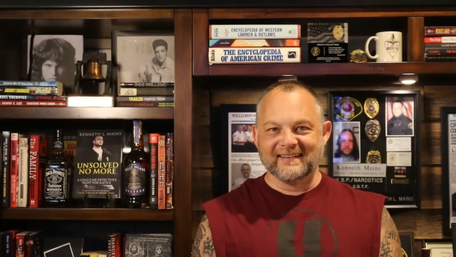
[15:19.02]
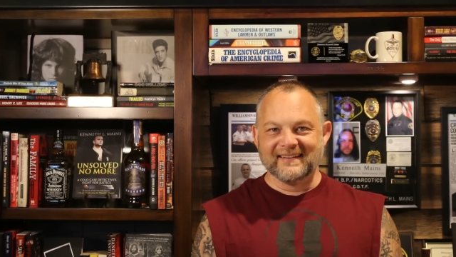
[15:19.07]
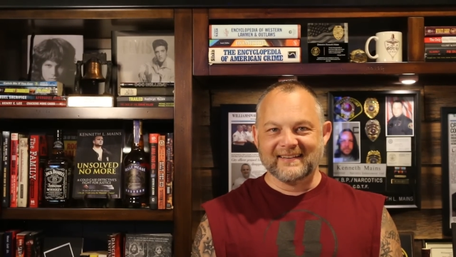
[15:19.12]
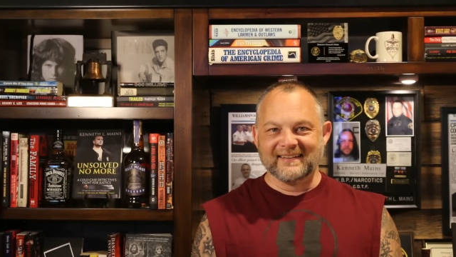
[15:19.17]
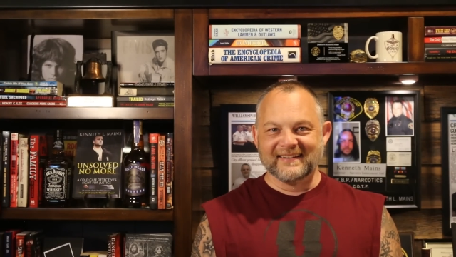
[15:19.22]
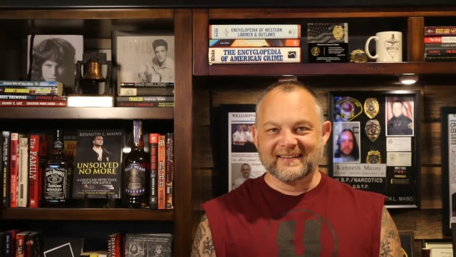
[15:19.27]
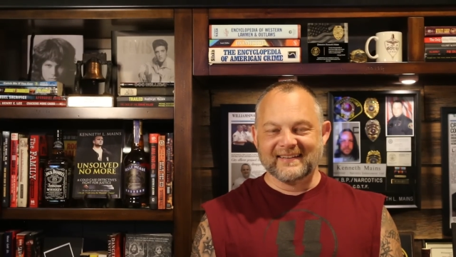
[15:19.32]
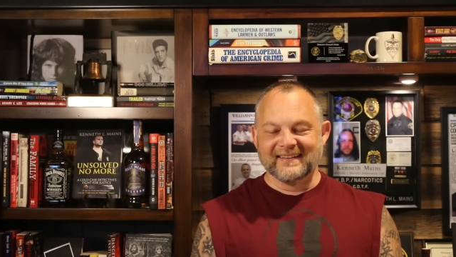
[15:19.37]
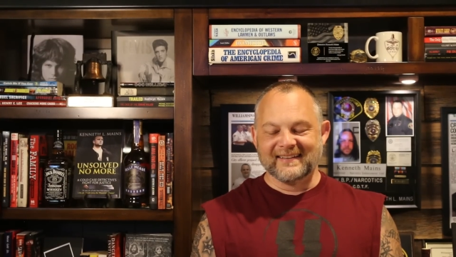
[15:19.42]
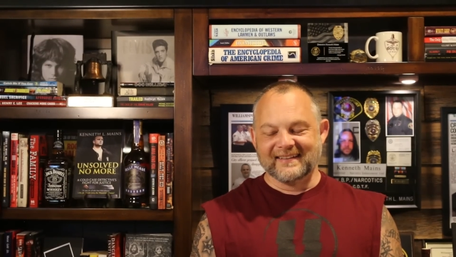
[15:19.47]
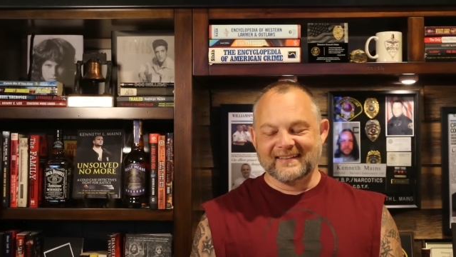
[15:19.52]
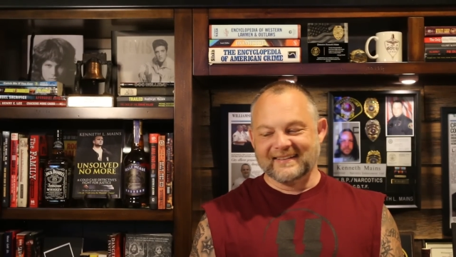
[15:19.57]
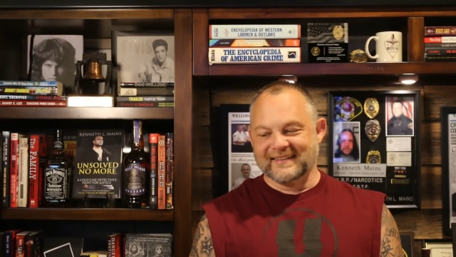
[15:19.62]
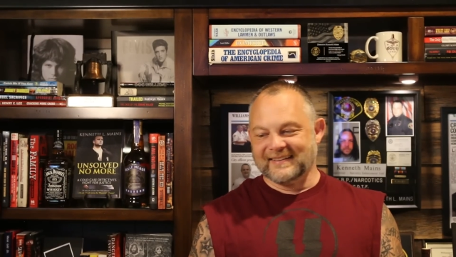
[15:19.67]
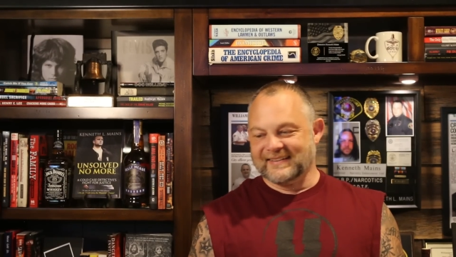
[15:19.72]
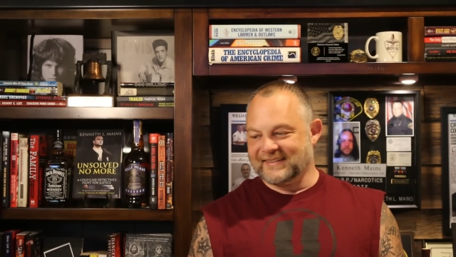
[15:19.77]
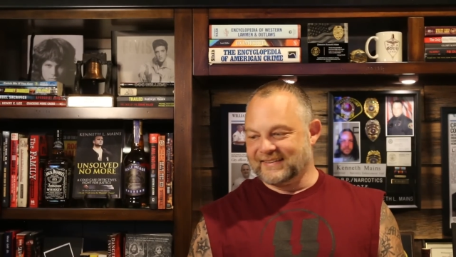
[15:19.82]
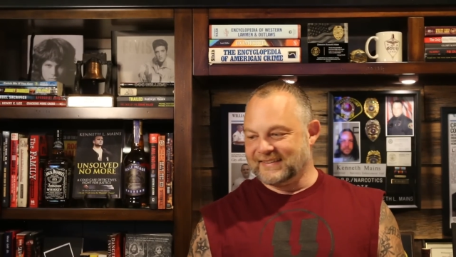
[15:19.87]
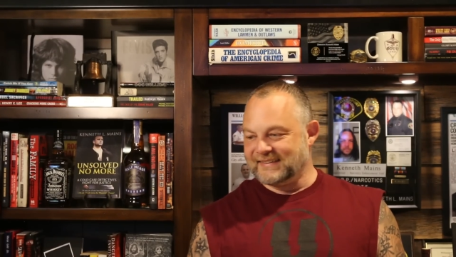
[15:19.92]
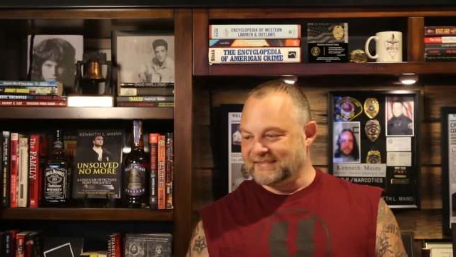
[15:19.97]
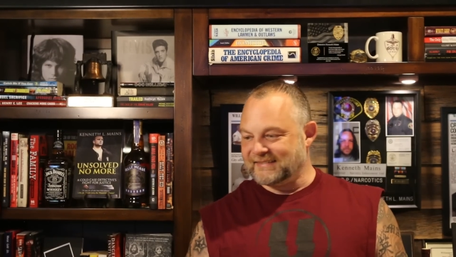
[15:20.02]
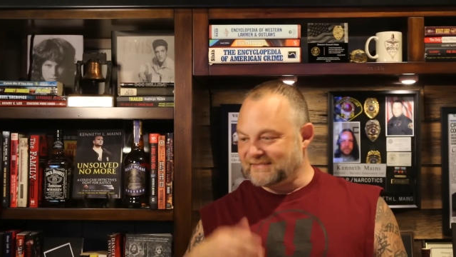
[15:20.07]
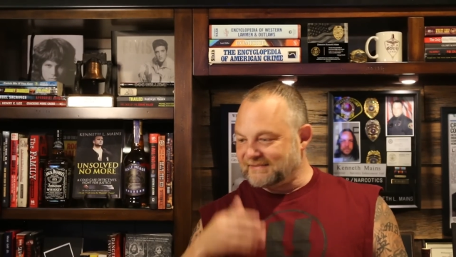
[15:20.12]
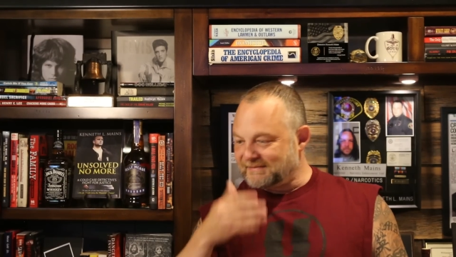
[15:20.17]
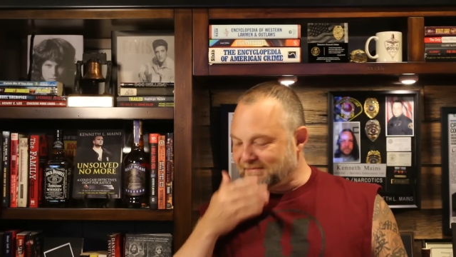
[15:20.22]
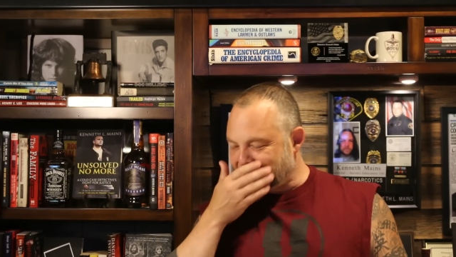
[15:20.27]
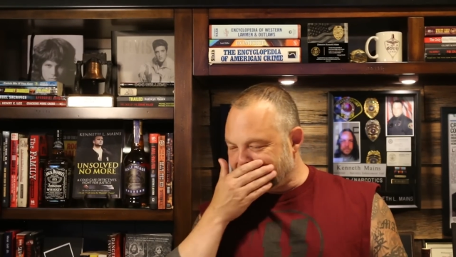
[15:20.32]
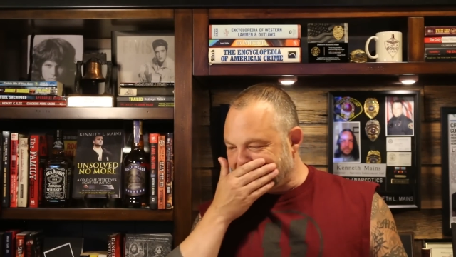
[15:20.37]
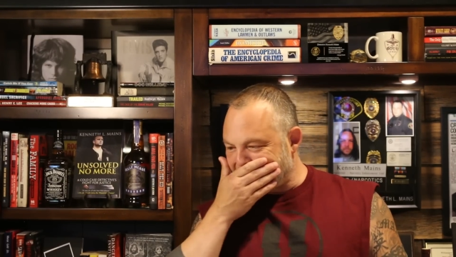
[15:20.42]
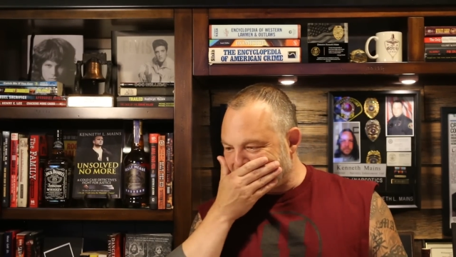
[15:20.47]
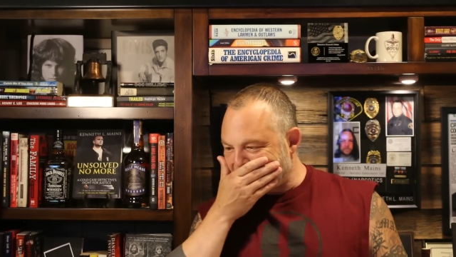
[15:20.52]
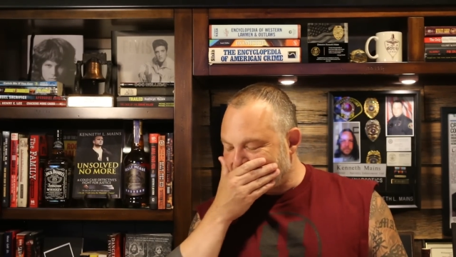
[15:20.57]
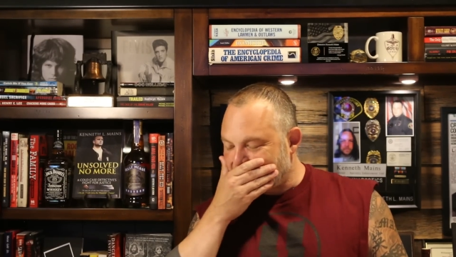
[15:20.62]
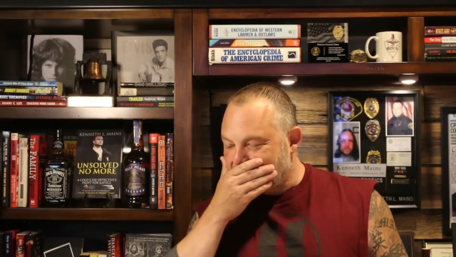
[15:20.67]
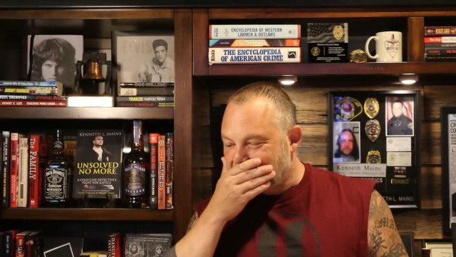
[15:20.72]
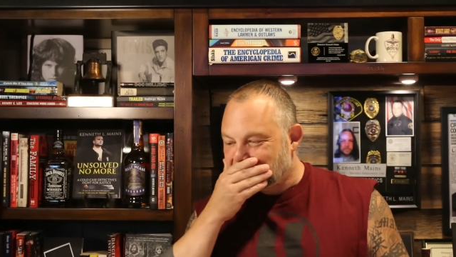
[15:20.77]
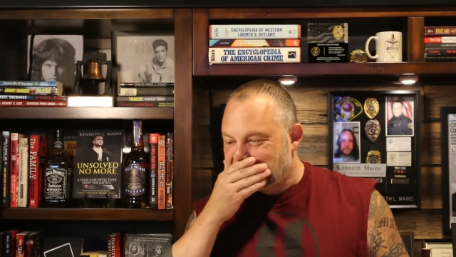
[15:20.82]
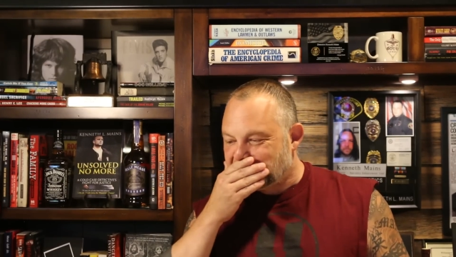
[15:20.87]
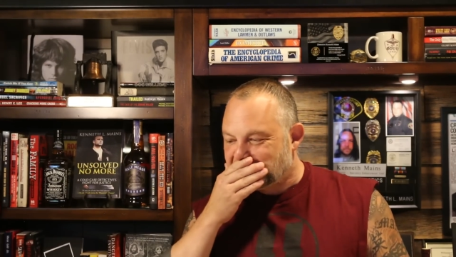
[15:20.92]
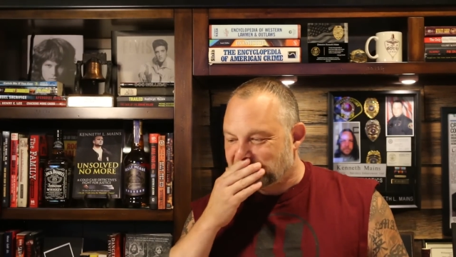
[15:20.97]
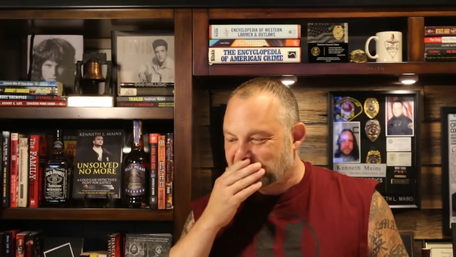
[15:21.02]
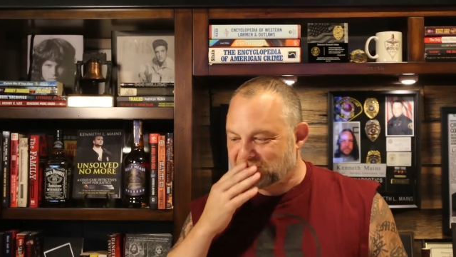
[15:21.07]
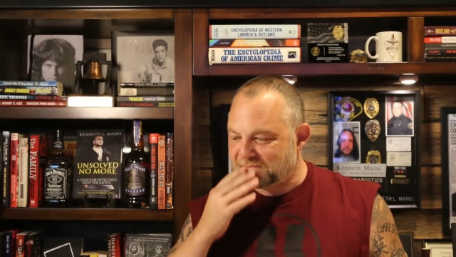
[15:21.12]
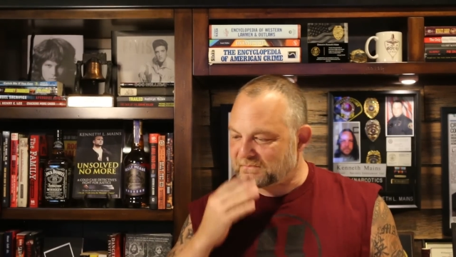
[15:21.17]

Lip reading: (no one is talking)